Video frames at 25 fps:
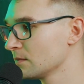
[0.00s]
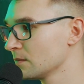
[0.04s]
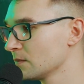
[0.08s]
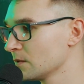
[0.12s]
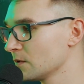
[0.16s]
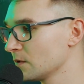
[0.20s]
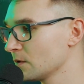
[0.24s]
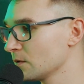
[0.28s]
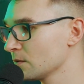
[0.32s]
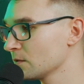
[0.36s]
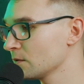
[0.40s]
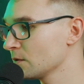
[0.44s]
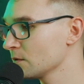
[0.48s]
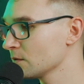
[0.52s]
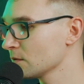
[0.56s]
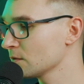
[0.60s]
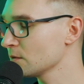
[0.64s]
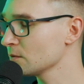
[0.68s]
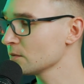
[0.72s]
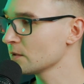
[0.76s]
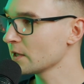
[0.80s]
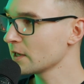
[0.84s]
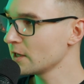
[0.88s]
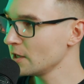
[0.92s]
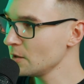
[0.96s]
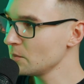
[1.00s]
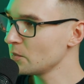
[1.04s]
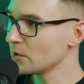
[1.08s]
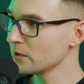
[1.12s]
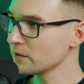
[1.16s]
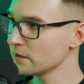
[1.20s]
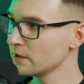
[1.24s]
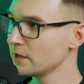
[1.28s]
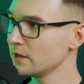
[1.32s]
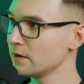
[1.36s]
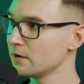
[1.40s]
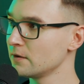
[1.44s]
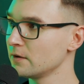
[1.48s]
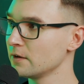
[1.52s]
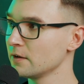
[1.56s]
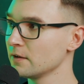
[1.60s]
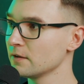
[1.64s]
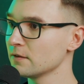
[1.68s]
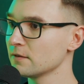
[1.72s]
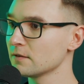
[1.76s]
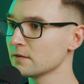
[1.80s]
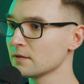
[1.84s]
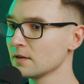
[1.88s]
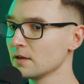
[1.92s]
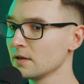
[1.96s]
So the key point here
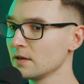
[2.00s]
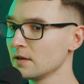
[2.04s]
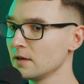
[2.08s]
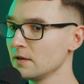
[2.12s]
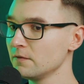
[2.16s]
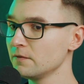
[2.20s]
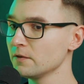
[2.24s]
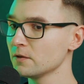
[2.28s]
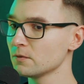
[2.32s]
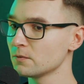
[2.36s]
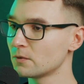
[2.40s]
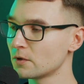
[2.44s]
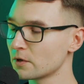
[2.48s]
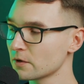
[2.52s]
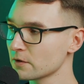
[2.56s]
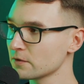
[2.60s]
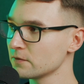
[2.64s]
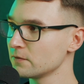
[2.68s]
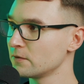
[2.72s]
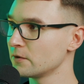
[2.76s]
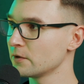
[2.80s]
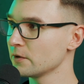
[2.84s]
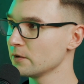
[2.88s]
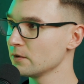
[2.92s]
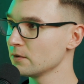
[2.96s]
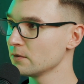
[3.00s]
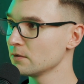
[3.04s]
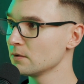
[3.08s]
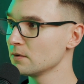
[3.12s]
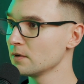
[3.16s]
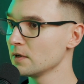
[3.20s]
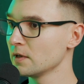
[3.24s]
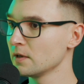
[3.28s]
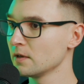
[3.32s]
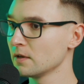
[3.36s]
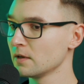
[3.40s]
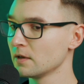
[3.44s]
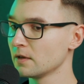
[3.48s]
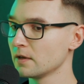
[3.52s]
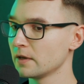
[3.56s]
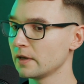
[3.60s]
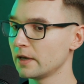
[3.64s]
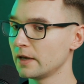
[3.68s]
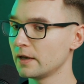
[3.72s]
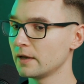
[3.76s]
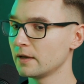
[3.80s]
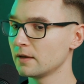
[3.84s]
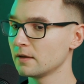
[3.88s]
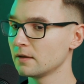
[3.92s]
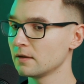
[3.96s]
is if it works for you,
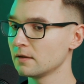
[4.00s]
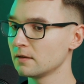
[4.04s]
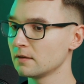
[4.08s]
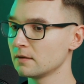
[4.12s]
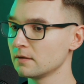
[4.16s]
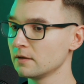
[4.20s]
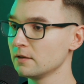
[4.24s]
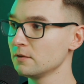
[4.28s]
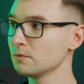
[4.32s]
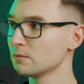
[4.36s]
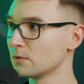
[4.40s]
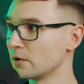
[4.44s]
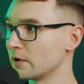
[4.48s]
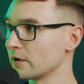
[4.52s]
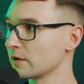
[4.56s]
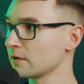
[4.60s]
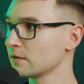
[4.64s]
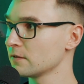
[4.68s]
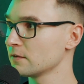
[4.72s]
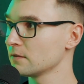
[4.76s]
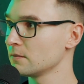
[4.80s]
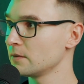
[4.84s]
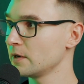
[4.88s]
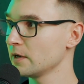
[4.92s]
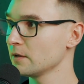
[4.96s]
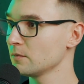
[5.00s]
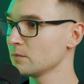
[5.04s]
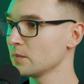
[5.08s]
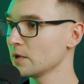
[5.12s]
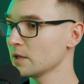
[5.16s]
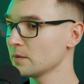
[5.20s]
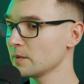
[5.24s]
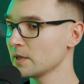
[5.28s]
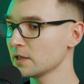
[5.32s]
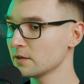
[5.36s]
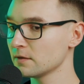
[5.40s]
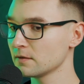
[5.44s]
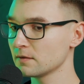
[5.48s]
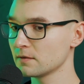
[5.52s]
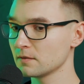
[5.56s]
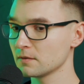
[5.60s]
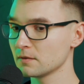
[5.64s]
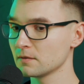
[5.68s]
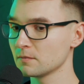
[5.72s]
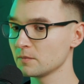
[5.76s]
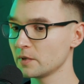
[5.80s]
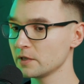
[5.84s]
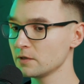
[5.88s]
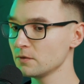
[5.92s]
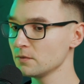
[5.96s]
it works, right? But
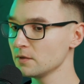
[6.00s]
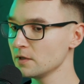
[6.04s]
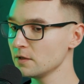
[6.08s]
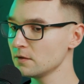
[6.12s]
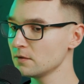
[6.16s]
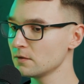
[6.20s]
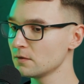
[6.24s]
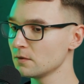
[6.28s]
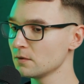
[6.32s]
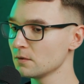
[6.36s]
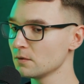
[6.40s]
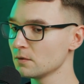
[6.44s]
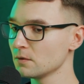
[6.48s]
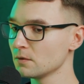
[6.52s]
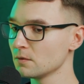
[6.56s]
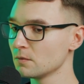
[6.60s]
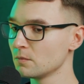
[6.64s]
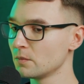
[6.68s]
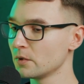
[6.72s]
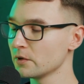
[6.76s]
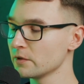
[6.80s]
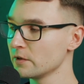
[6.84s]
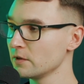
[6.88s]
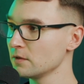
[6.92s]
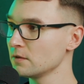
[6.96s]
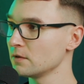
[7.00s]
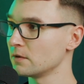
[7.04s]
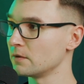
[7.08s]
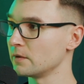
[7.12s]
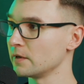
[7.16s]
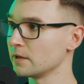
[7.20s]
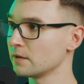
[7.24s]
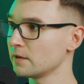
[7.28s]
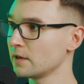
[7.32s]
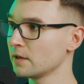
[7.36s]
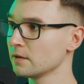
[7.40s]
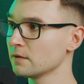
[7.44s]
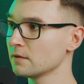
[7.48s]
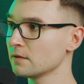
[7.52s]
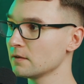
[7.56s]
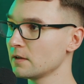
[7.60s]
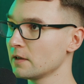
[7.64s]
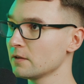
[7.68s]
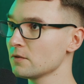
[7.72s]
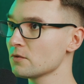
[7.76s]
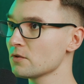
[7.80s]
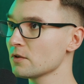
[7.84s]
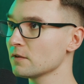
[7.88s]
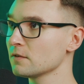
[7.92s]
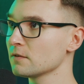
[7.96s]
you need to monitor it and
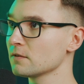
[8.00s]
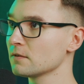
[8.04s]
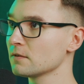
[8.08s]
just